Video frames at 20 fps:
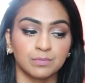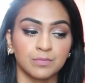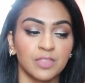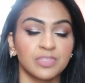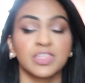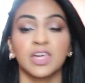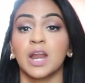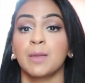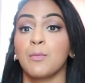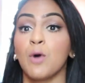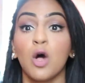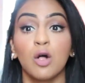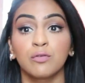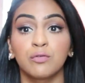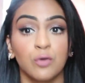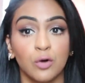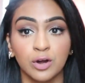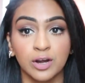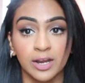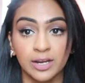Then I'm all
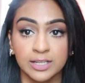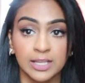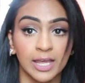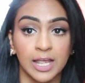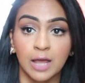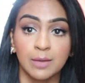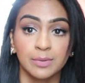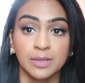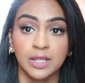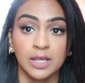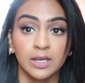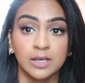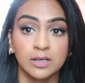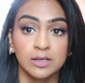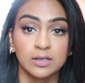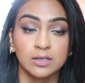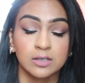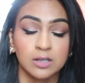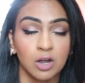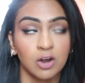for it. Like, I'll be like,
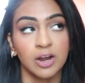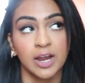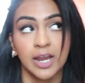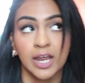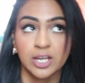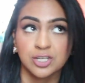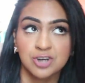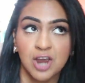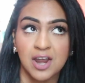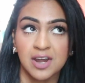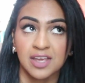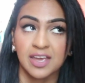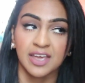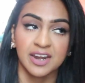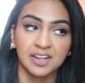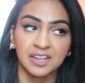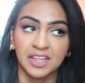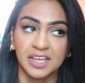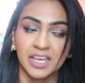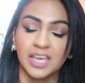alright, I tried it, I
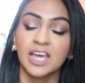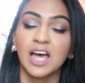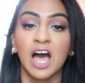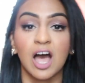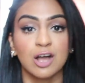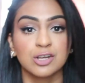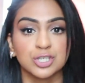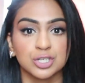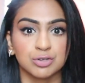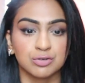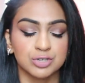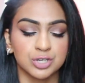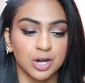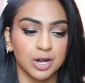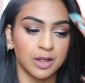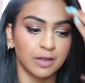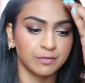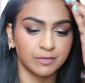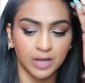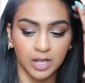didn't like it, I'll just return
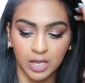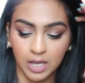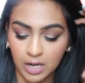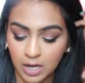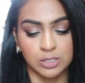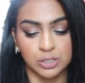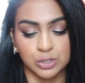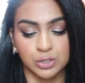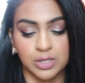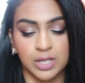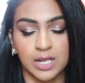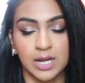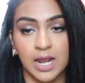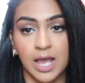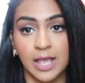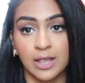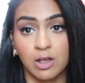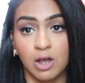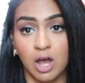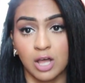it, fuck it. So then
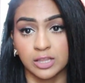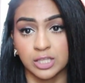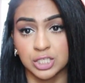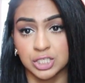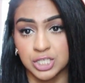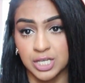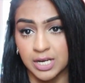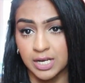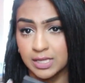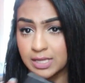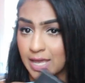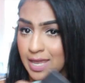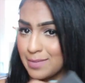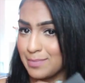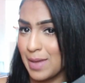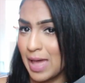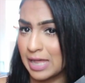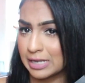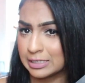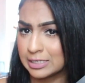I got the Shade and Light
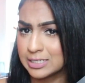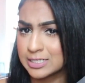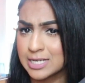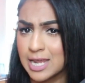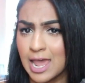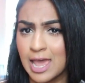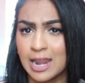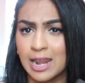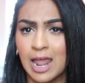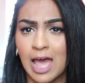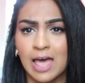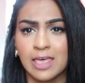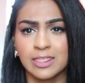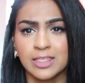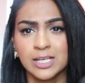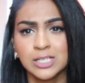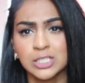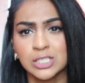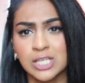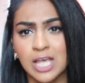palette, and
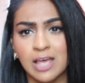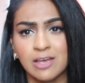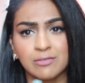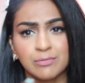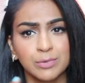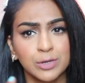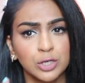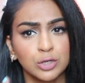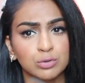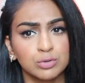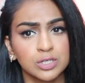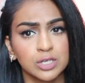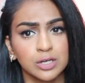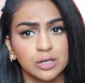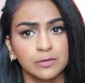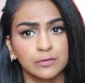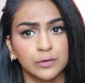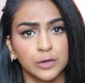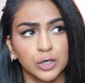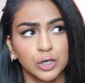this I've been
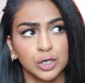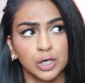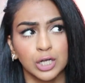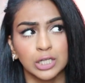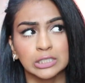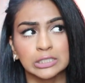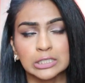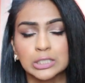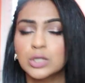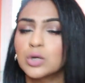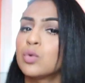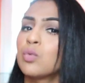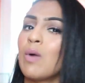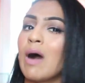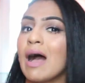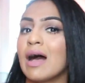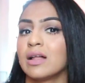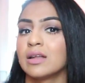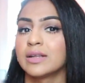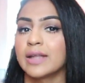using for a little
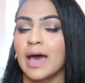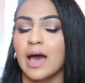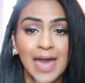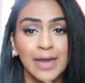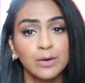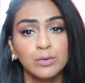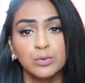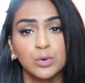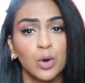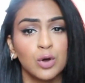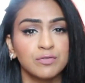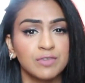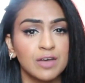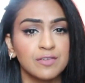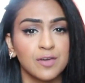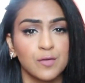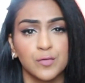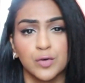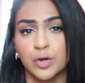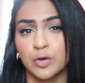while now. I don't know if
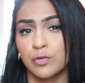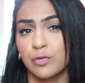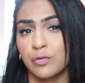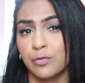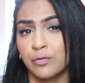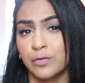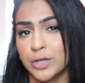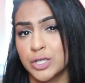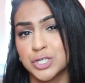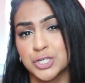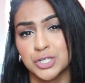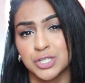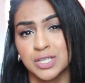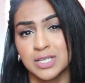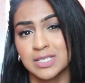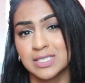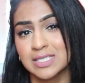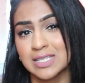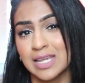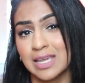I've ever featured
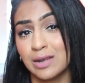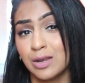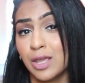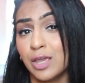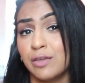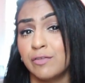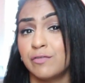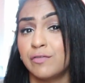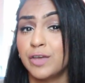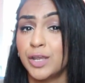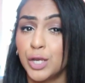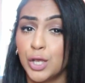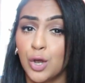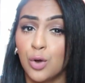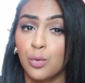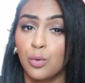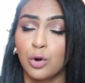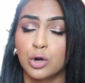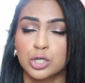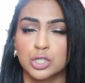this in a
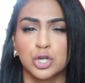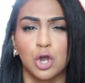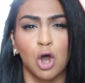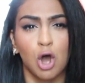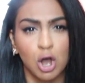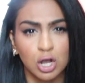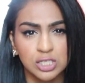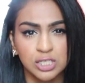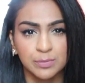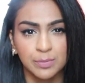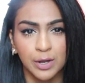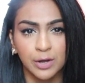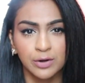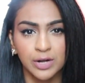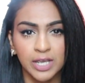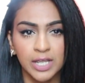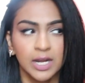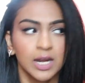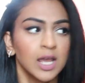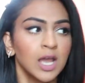video or talked about
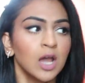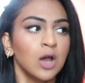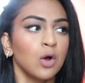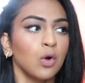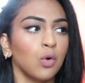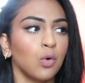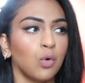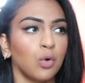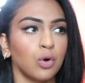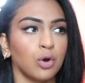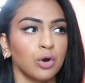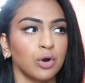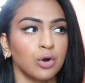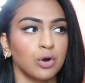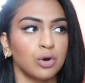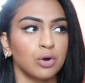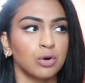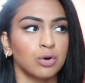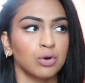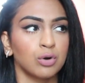it
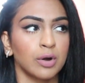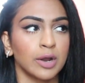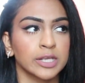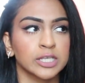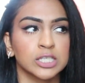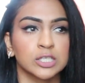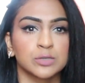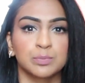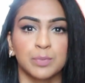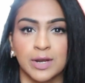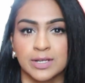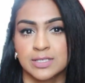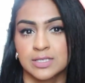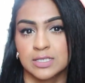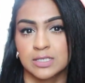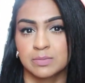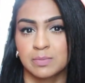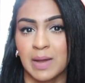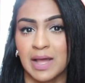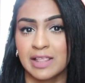or
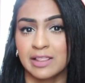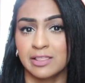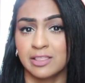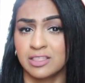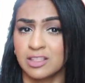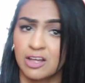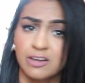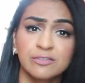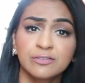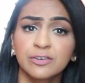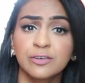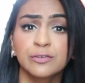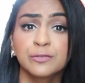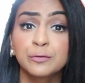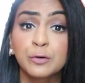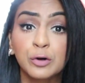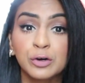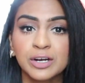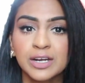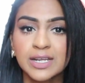expressed my love
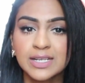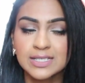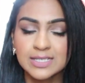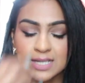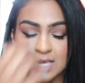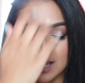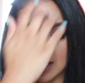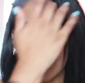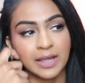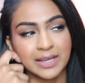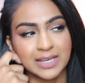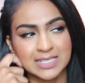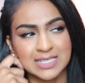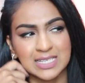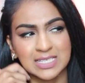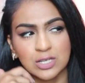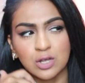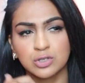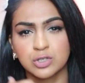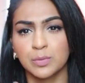for it. I guess
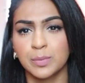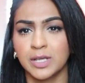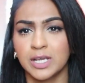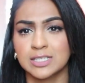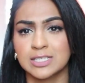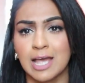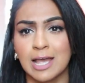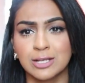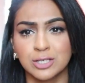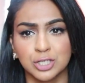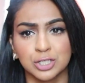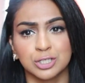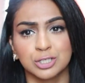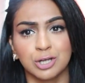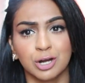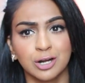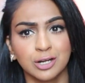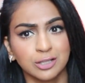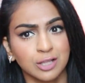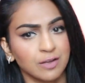it's also because I just
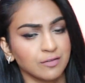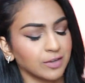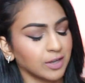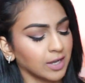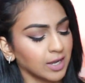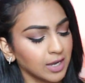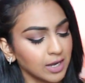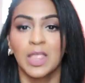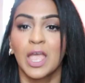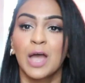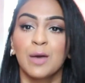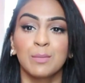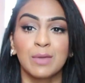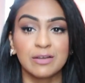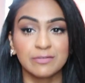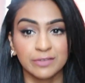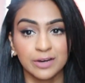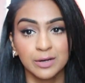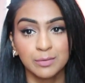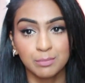started loving it.
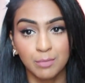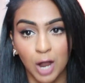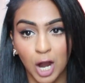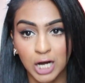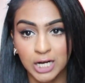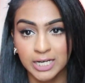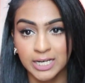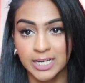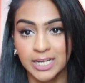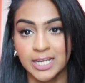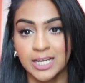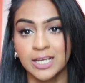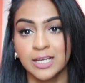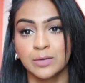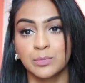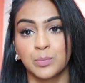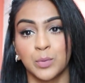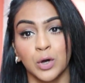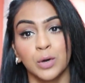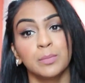My friend Mari
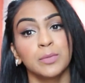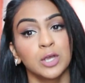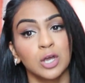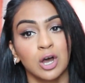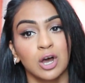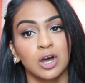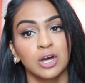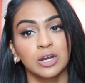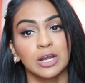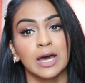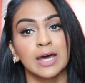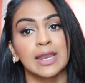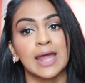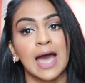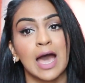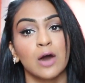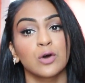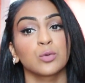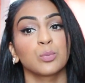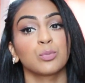put me on
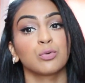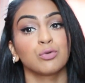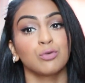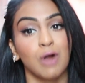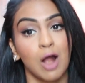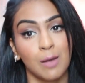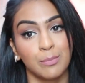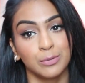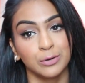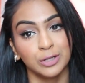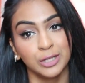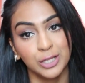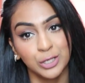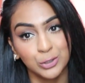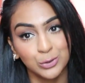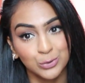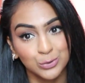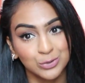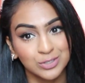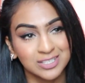how to properly
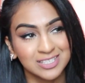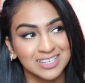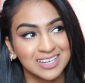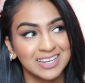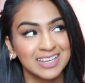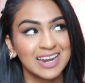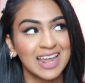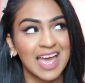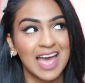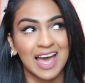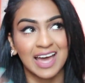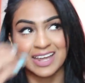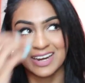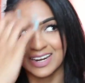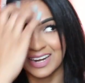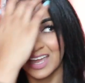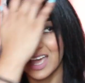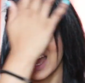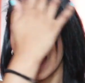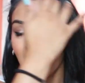use it,
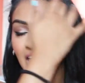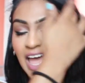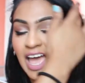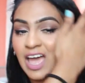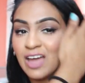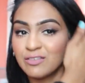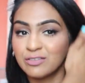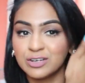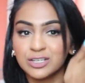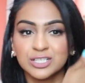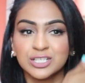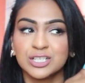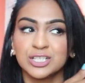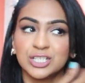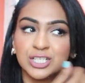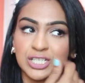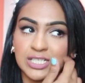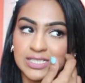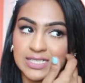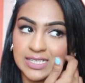and ever
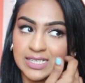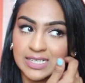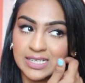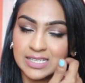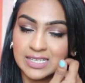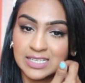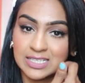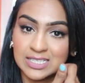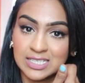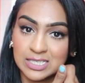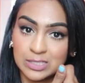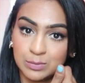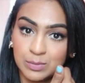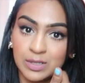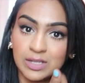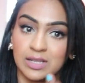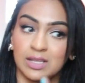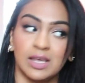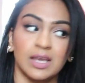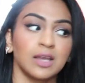since she did, this has
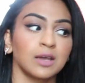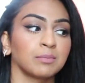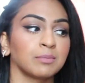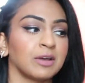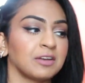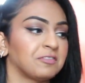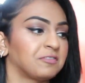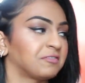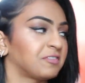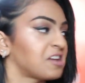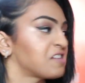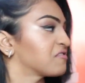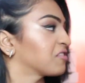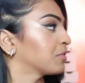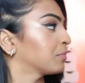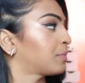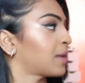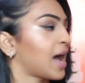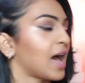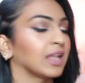been like my
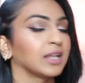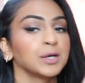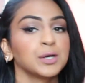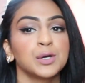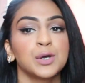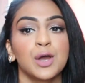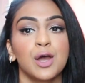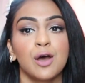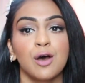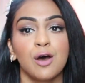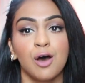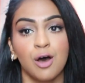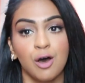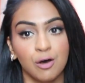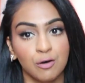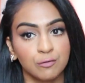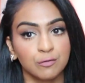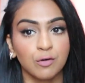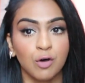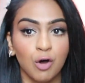favorite palette
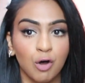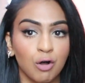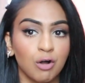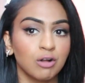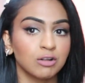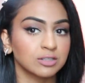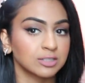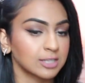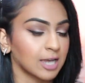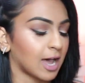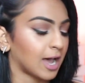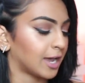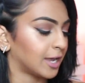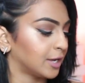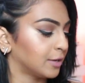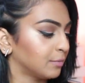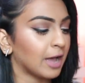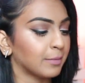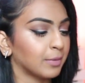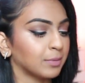of all
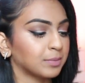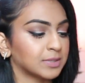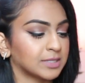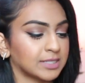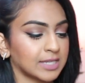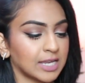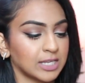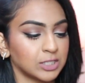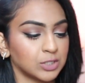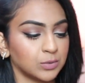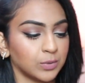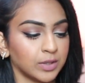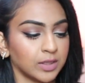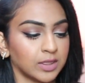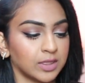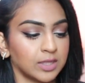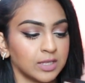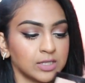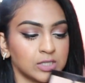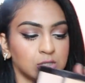time. I'm obsessed
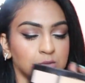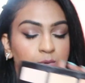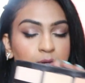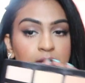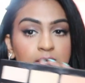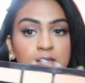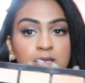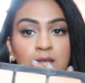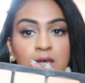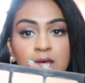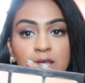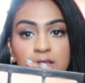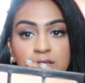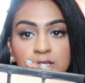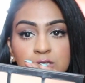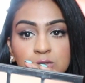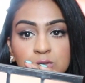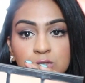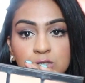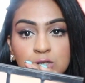with this one.
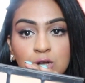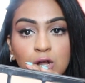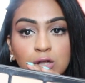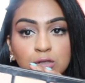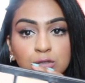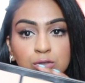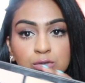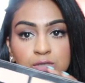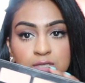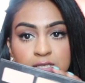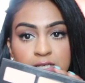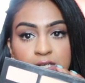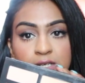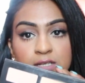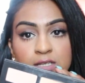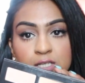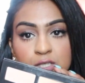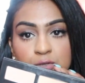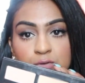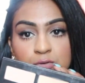This one's called
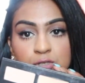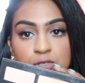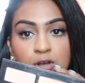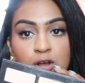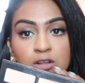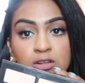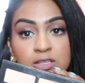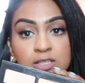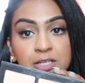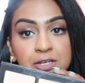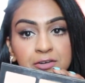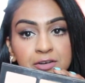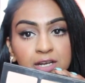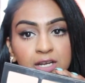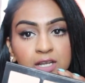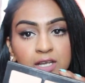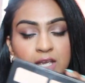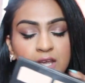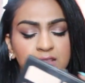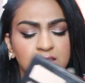Lucid, this one's called
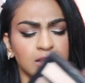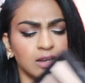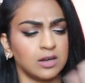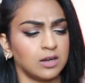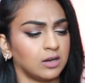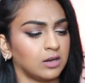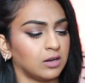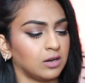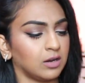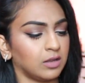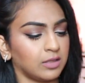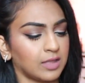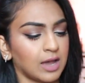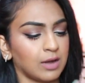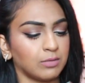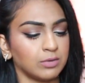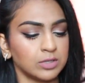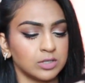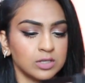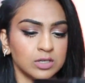Lyric, and then
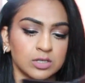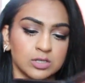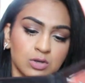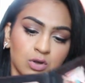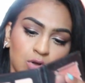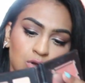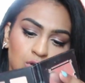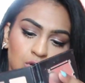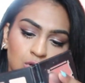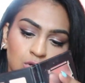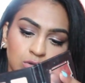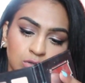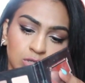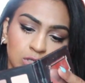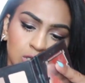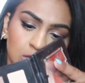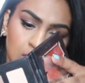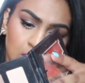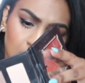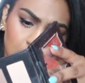that one is called
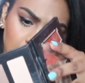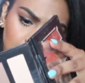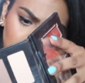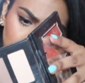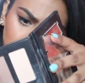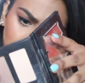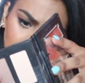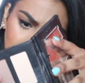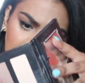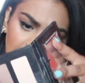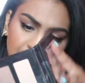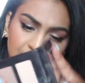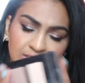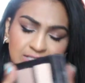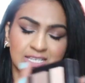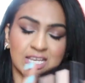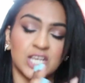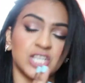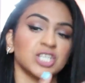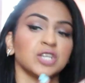
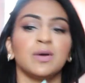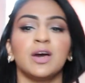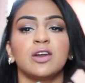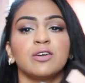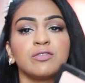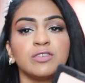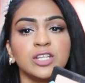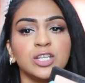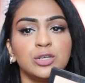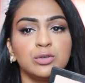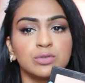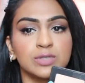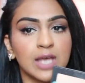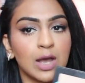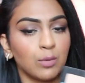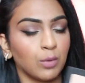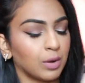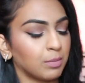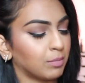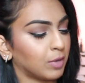Levitation. I don't really use
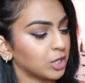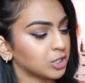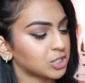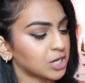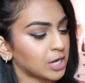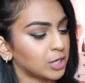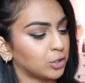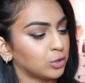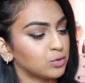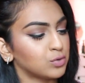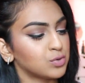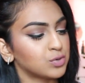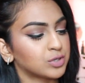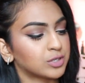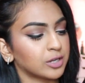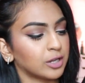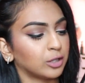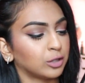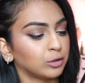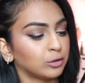that one much. I
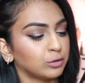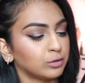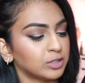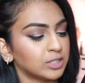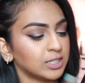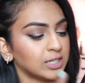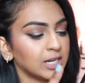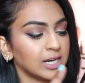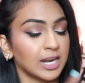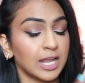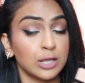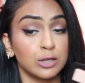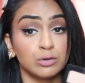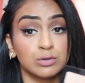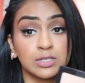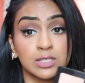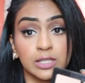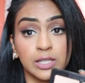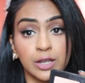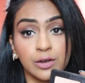use Lucid and I
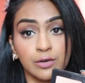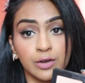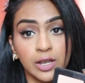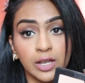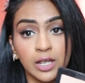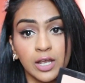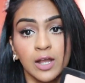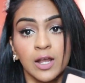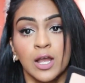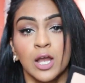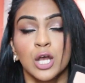use Lyric.